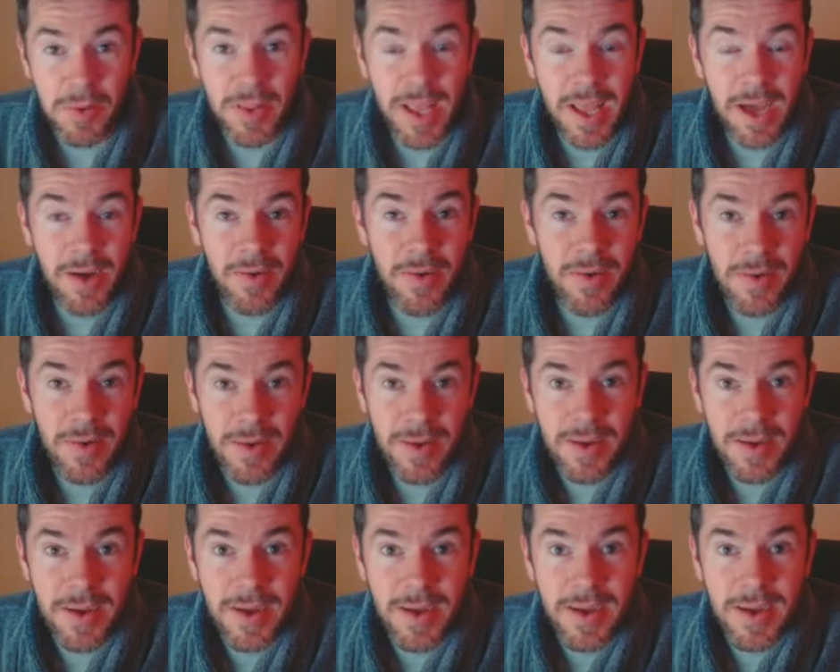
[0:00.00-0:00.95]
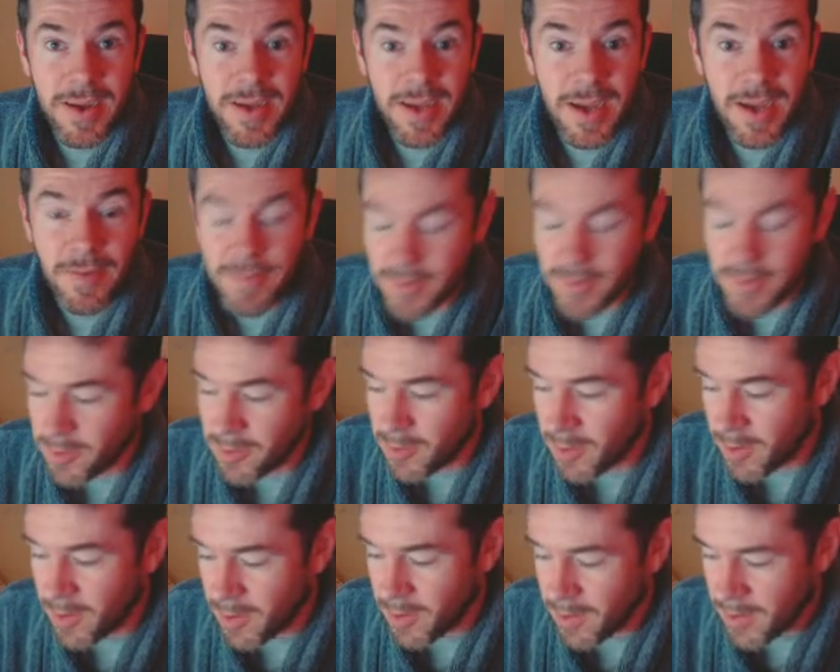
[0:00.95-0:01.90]
now have
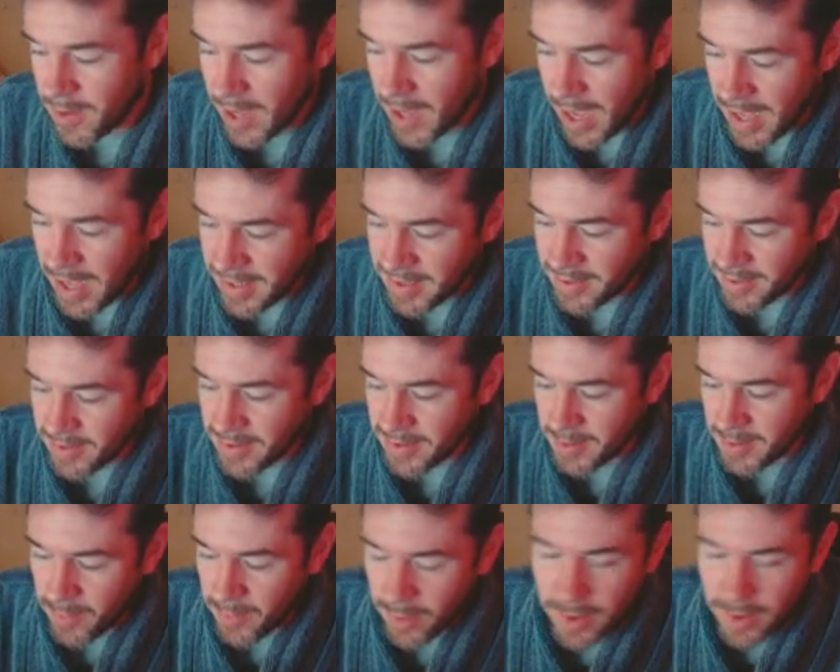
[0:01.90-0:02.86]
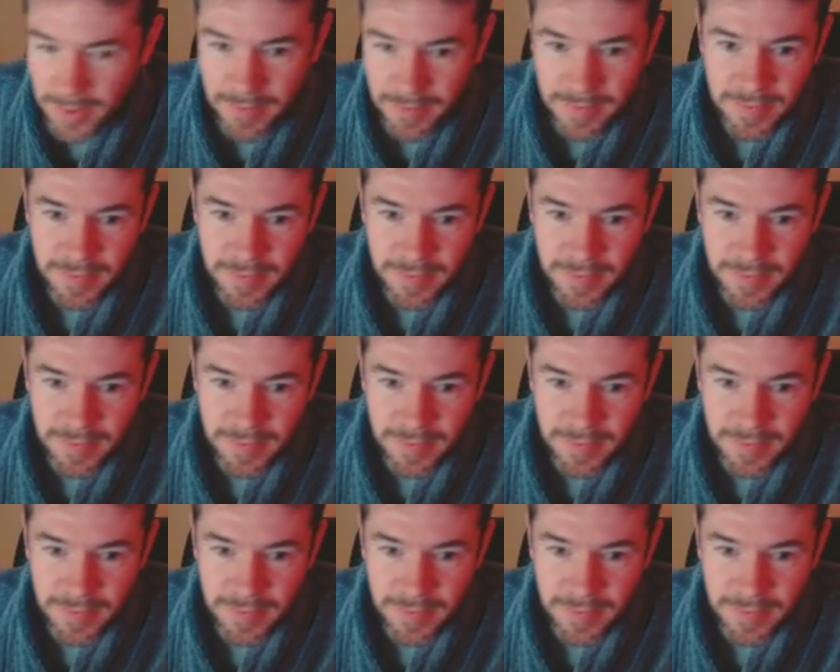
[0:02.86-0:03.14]
to answer at some point.